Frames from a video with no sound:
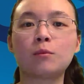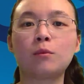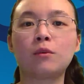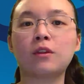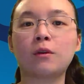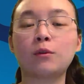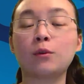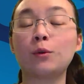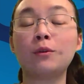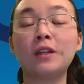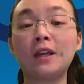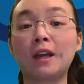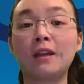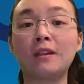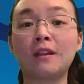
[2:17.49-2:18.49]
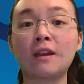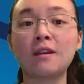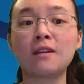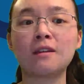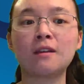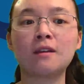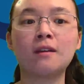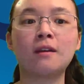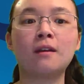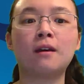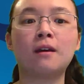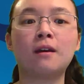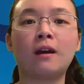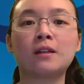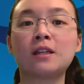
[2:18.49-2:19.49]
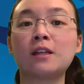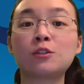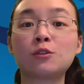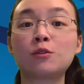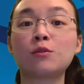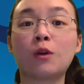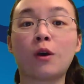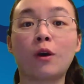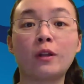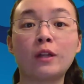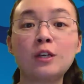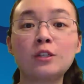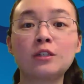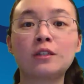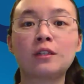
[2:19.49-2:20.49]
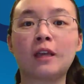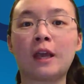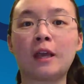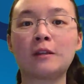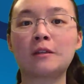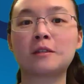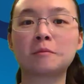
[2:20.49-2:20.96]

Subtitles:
without Googling anything. Test your knowledge and,